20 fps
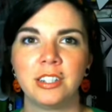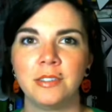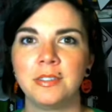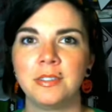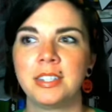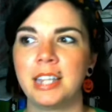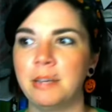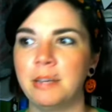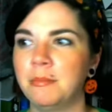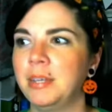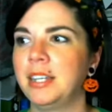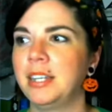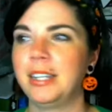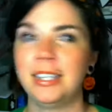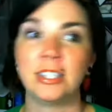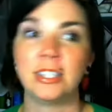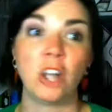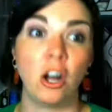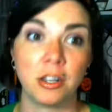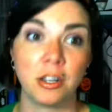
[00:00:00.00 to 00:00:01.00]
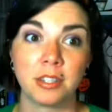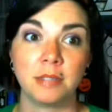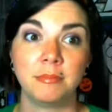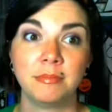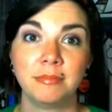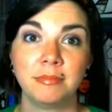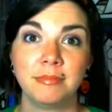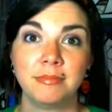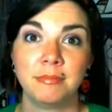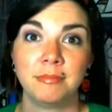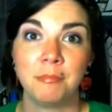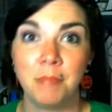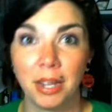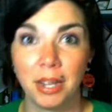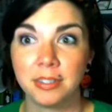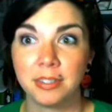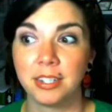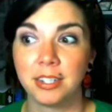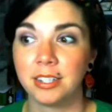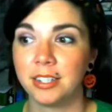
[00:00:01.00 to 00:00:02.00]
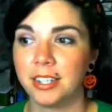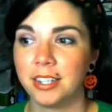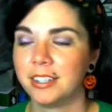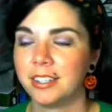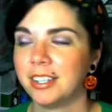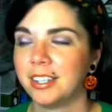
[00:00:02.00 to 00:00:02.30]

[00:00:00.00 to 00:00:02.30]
that mean he's awesome, basically.